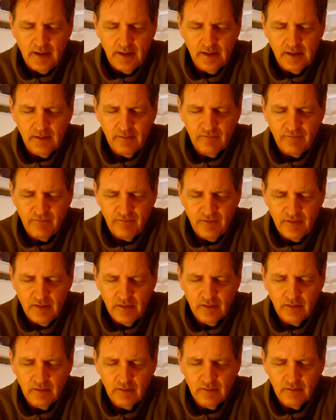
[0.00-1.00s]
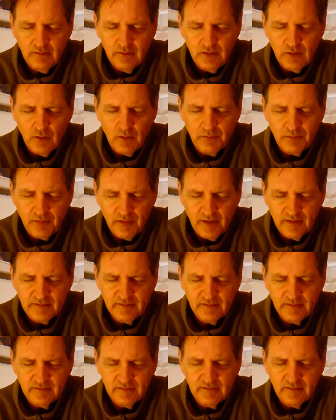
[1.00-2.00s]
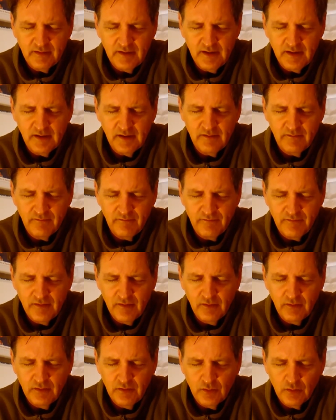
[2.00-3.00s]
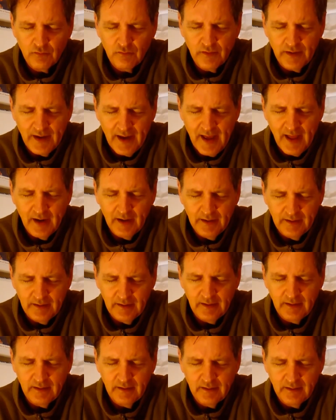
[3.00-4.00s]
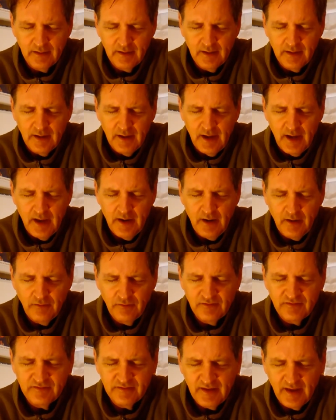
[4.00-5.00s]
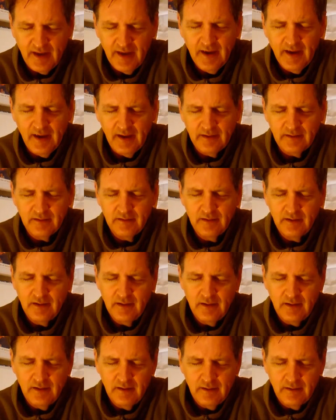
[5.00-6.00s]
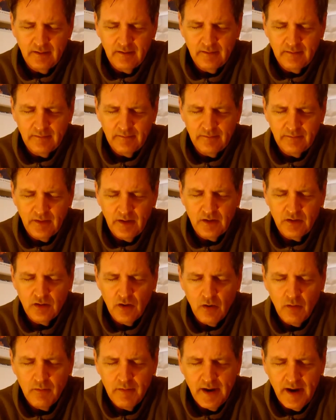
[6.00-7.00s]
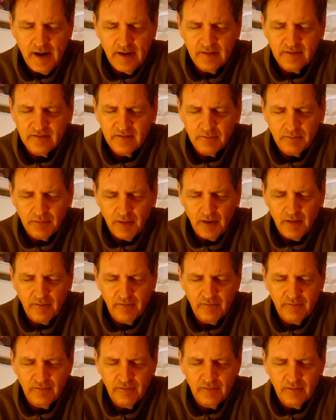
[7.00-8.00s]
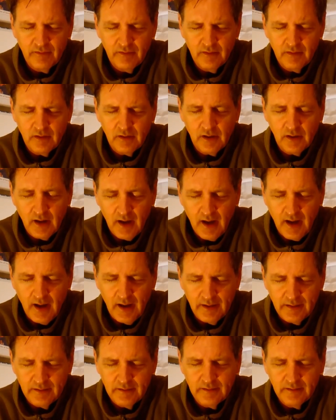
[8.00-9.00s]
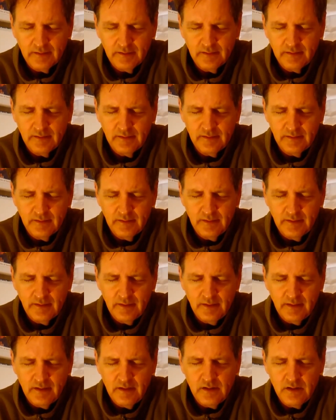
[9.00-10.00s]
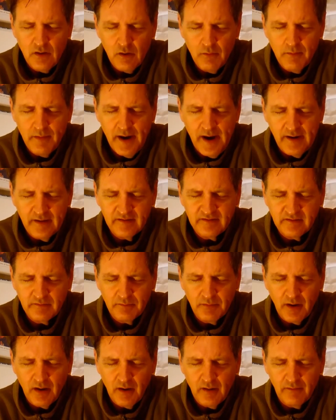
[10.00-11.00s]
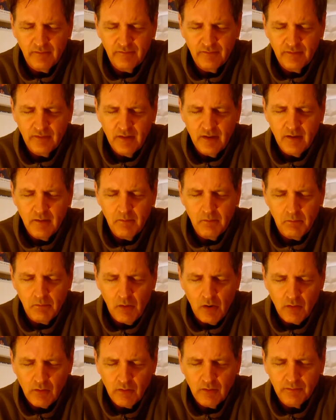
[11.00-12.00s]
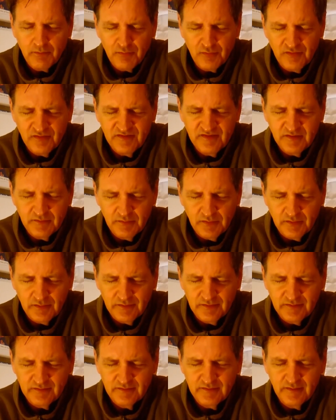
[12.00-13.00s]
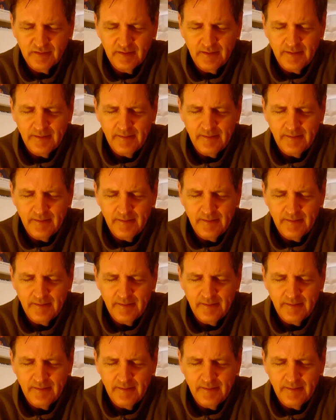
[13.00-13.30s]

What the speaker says: He can feel your presence. He can feel your reality and understand that no man is above God. No man is above moral principles.